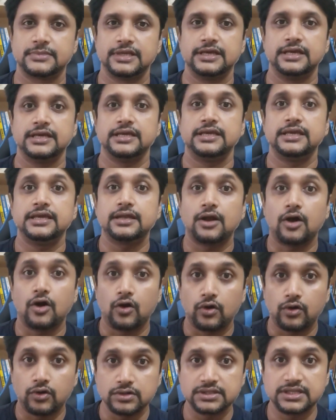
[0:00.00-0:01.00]
Here
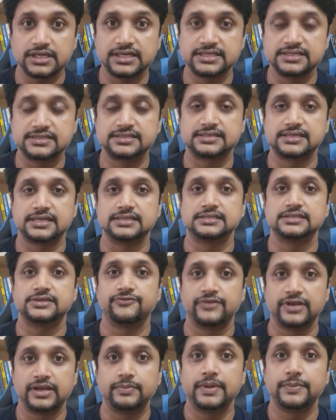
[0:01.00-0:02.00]
all the decisions
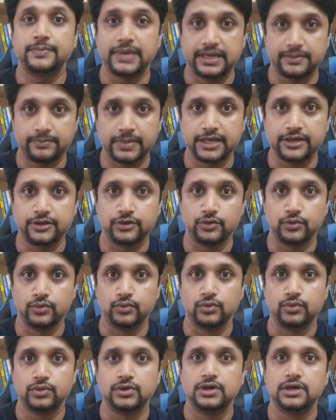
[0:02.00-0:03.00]
will be made by you,
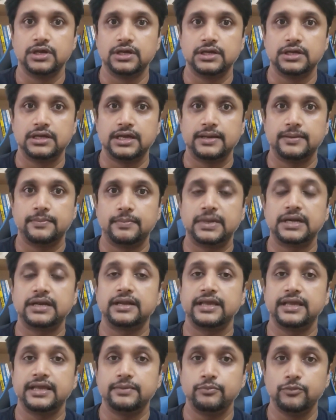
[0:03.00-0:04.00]
but
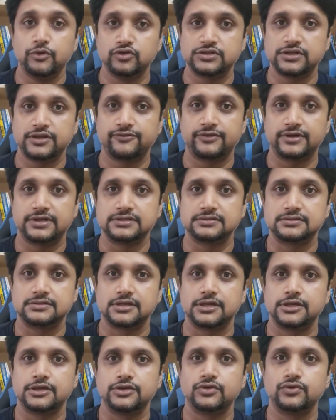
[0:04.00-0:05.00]
in mutual funds,
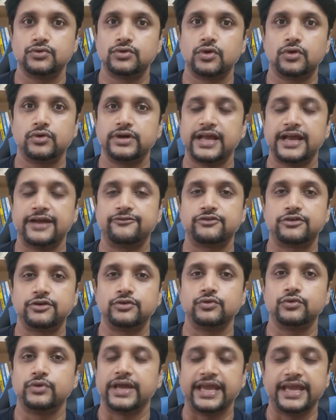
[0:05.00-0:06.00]
you don't have to
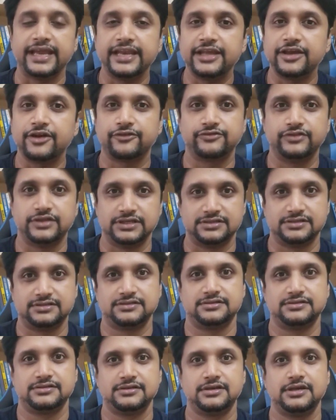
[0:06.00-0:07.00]
do any of
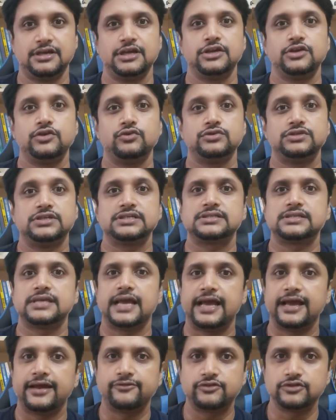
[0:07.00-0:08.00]
this. You just
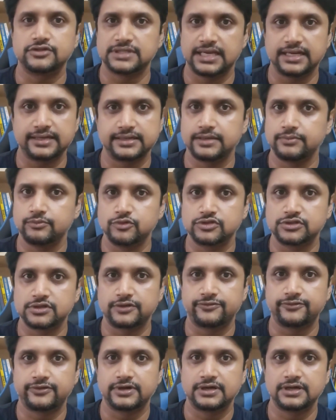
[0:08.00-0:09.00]
have to select a mutual
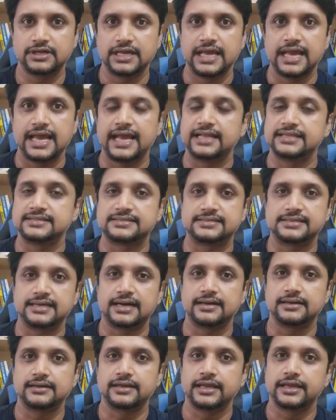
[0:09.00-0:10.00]
fund and
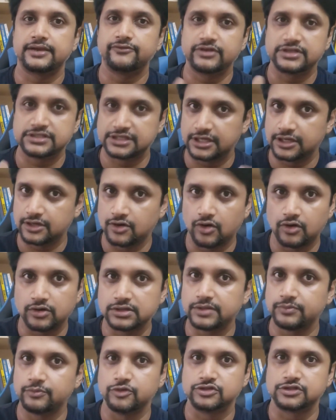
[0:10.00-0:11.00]
start investing on the
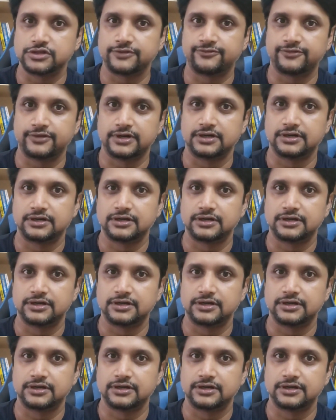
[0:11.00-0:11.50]
mutual fund.